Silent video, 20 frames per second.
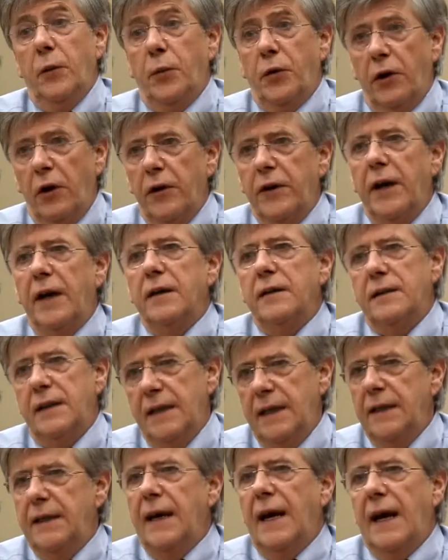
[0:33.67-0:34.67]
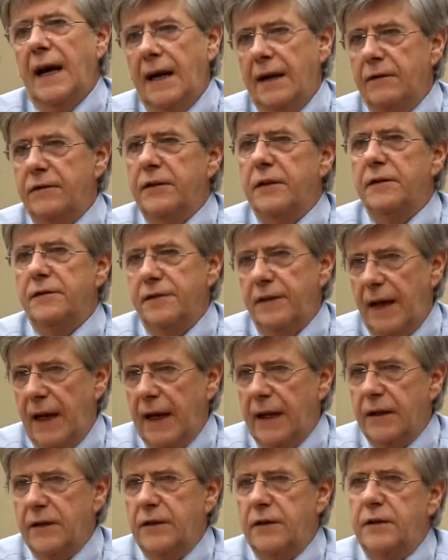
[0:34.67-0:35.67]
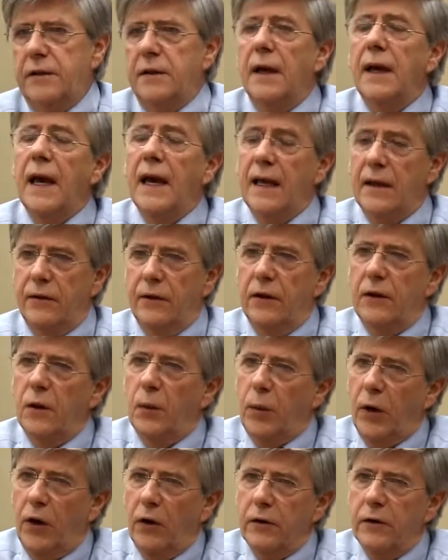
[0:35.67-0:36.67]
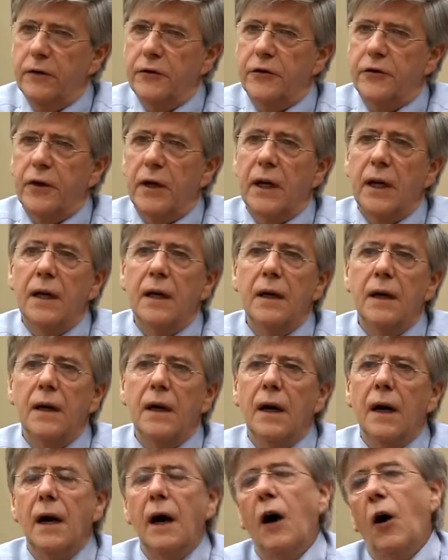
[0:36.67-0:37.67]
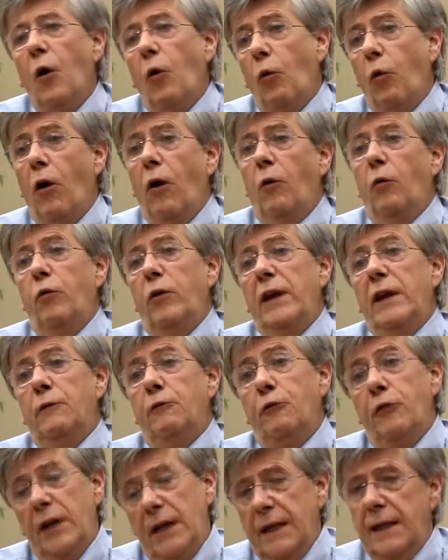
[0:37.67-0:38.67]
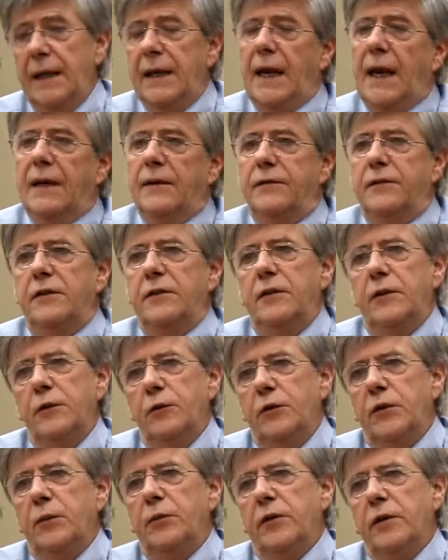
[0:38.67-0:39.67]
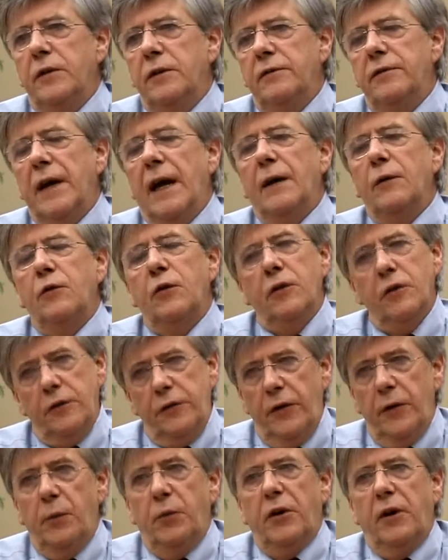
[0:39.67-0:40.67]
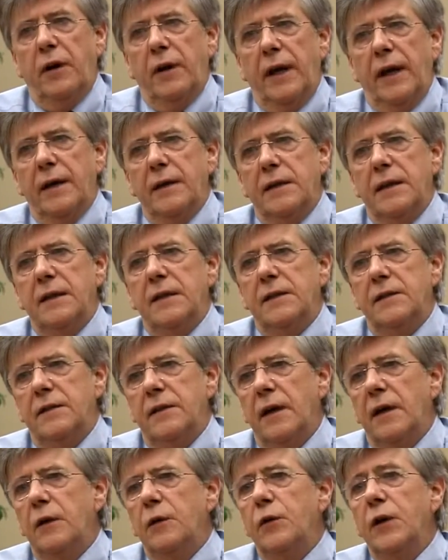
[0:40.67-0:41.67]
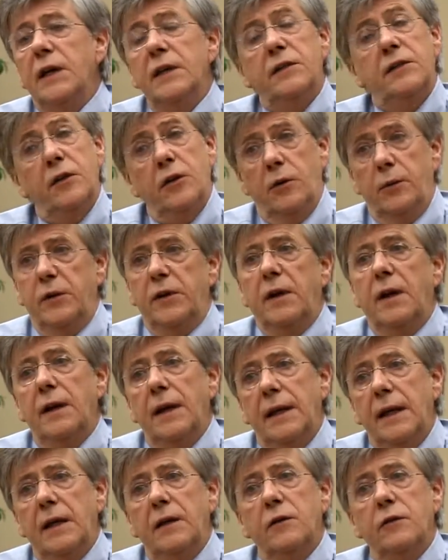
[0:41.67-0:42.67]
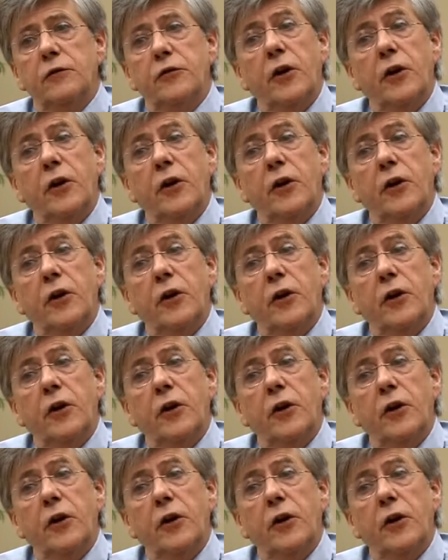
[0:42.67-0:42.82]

the product did have effects in the laboratory. What we really have to do to prove how good the product is, though, is human clinical